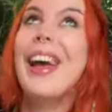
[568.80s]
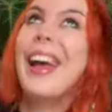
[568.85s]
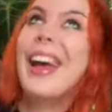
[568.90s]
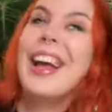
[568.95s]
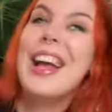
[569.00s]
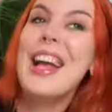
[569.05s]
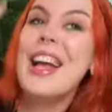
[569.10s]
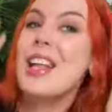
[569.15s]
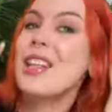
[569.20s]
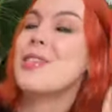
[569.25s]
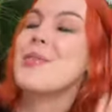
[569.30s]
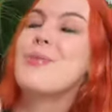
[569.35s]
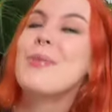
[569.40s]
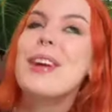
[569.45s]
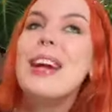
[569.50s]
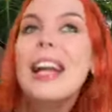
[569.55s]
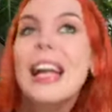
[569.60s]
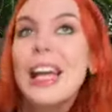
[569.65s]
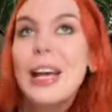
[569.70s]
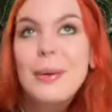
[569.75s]
it's
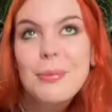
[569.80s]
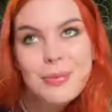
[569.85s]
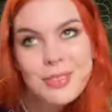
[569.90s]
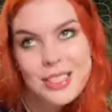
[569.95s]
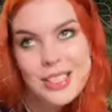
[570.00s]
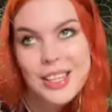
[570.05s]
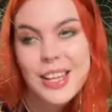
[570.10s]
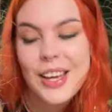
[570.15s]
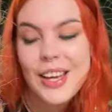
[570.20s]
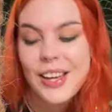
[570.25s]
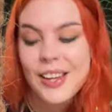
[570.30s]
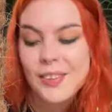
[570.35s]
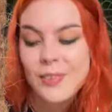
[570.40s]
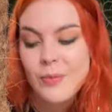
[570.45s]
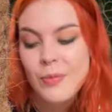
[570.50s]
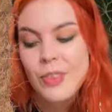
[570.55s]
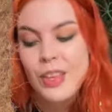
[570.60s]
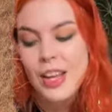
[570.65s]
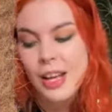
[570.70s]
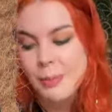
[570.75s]
really up to you.
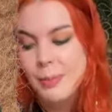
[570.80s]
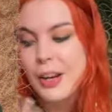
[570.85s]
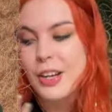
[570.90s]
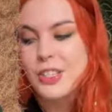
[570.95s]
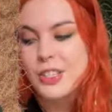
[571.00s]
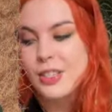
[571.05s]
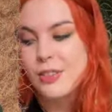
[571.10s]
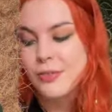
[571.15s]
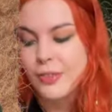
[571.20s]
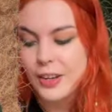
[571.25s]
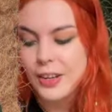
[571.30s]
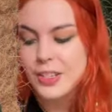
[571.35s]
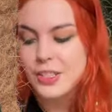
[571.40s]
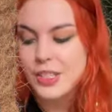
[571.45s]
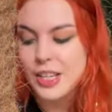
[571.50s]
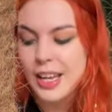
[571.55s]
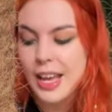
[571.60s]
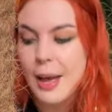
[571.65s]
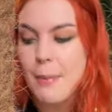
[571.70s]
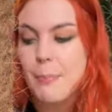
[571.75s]
But I do find
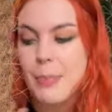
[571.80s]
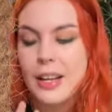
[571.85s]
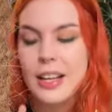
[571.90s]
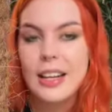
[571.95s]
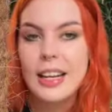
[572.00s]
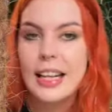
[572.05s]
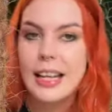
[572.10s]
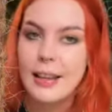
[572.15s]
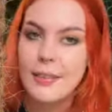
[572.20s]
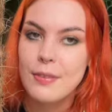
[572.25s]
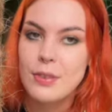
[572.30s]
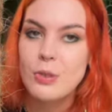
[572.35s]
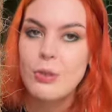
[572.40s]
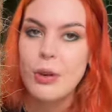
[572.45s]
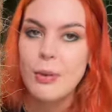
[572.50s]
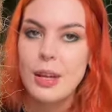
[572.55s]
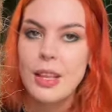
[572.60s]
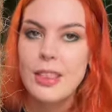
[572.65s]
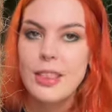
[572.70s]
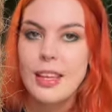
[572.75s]
you get bigger leaves
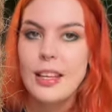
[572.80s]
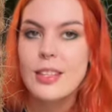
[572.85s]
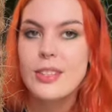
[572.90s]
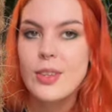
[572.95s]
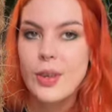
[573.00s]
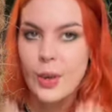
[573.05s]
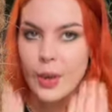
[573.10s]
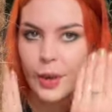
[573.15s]
growing things